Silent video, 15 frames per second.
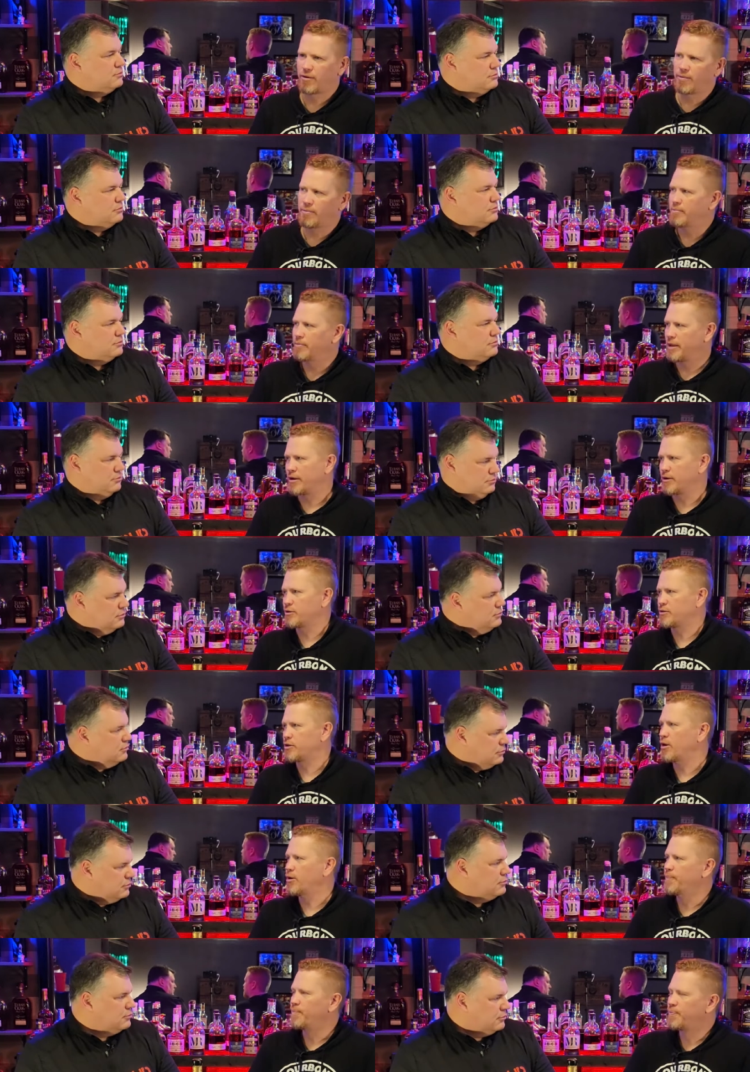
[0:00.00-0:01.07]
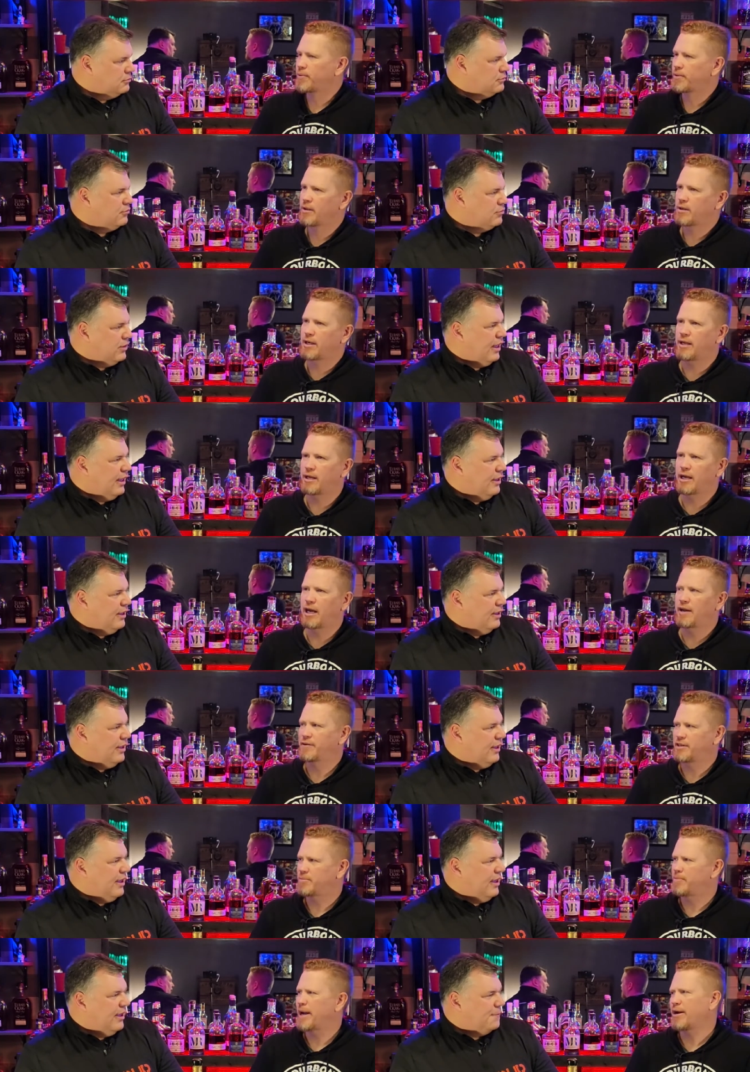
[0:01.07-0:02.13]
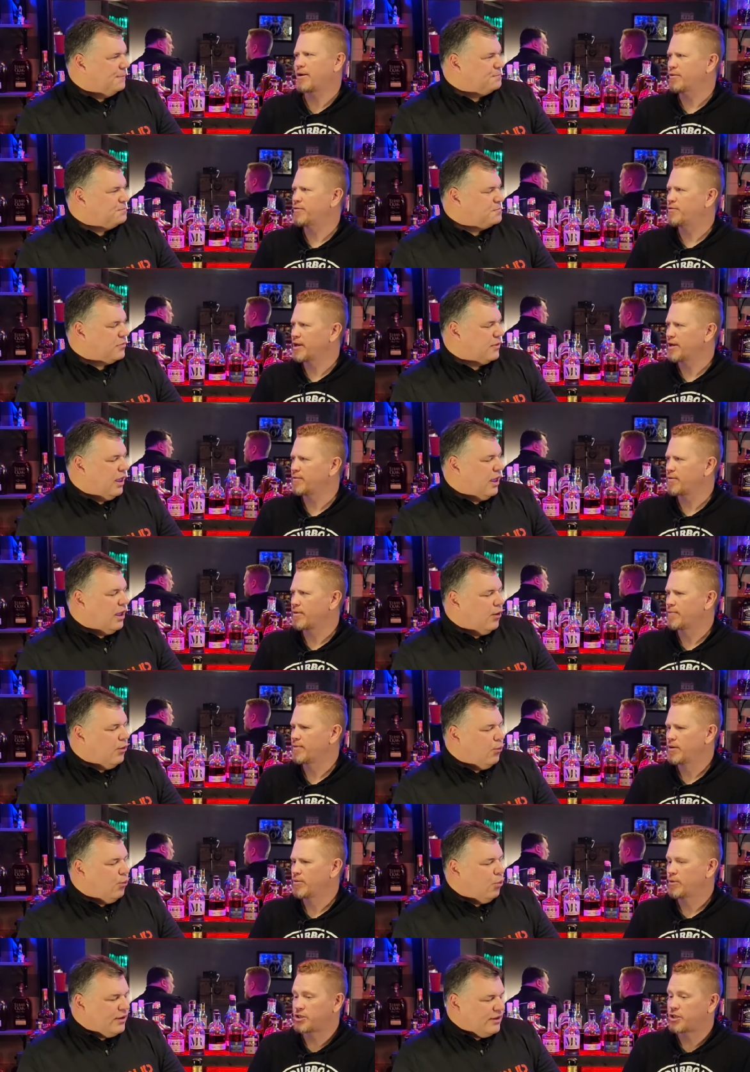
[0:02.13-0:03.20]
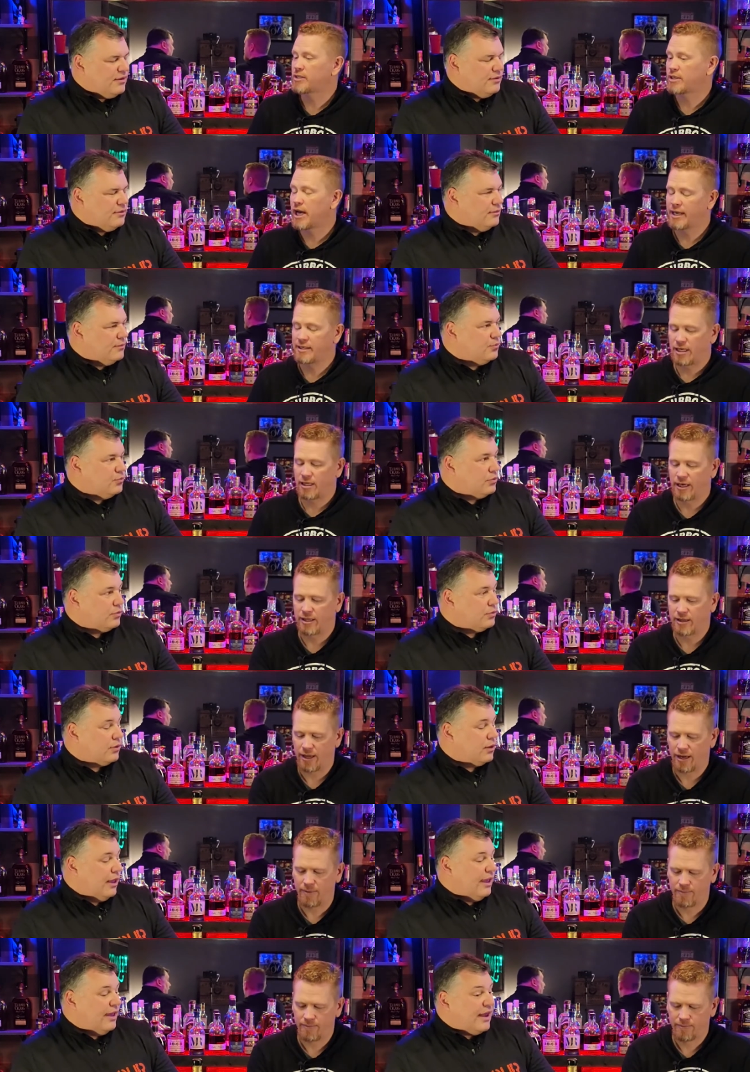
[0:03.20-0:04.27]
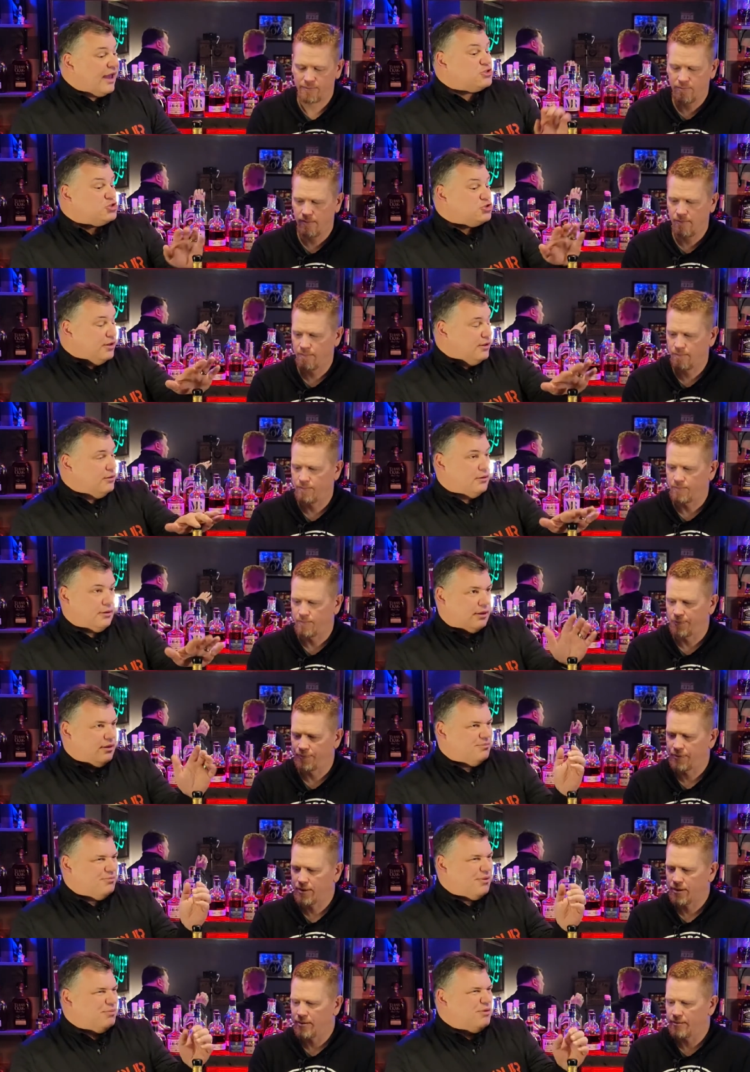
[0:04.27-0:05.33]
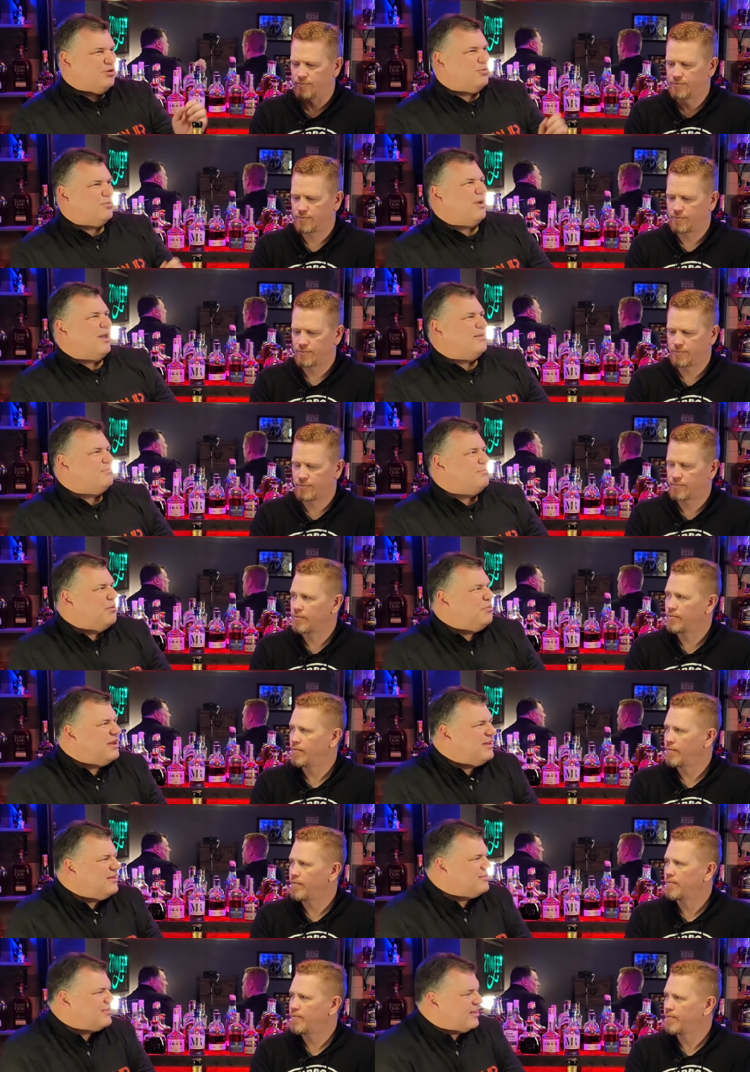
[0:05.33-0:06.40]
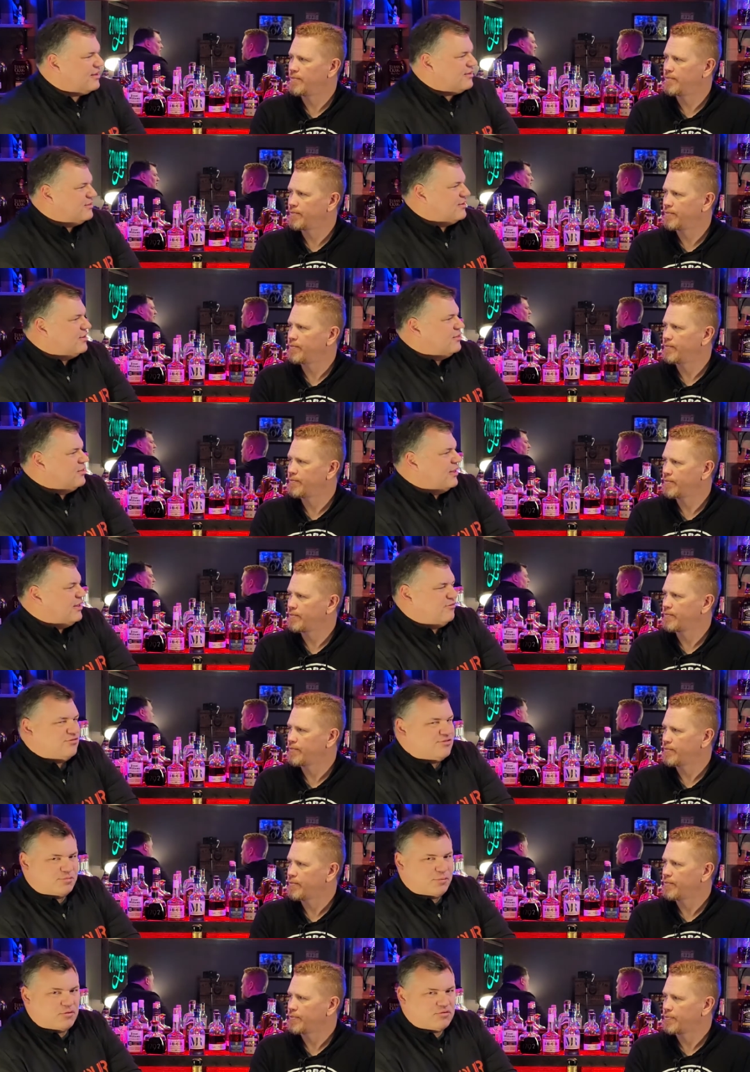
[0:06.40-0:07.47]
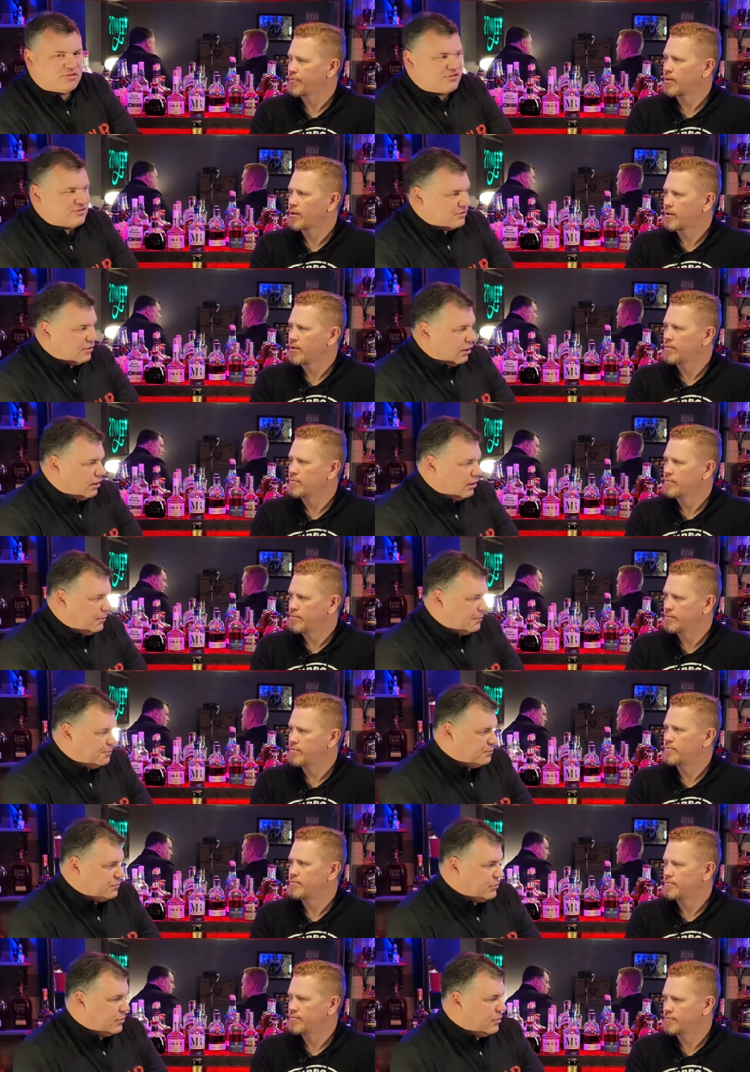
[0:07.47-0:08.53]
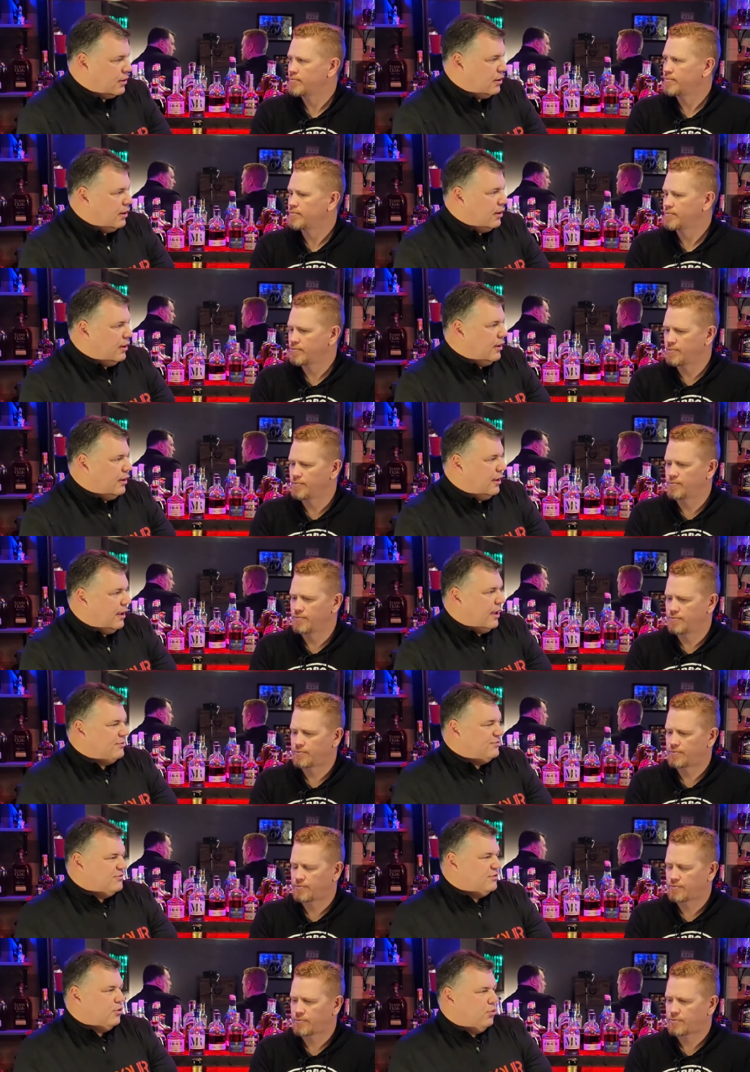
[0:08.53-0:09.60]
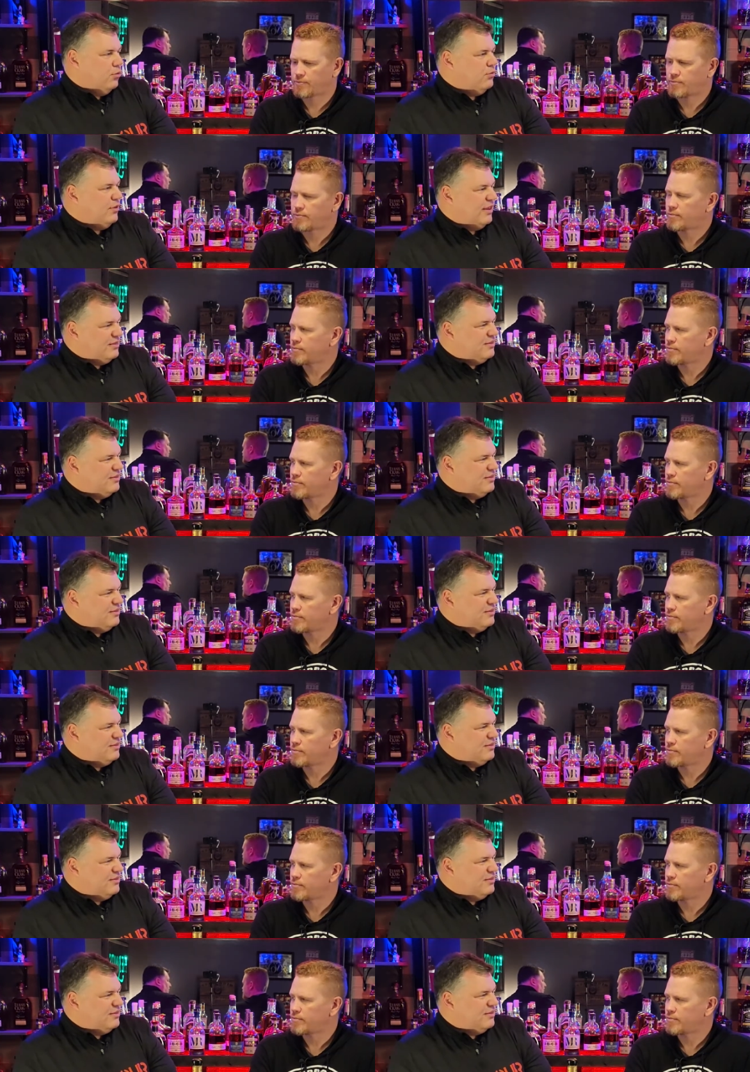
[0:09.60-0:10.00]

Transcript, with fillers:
Speaker 1: a minute mm-hmm. or so, getting kind of a tobacco flavor, which what is it, nice. I like that.
Speaker 2: It actually, maybe you're right. Maybe it is like a like you've smoked a cigar, Mm-hmm. And so like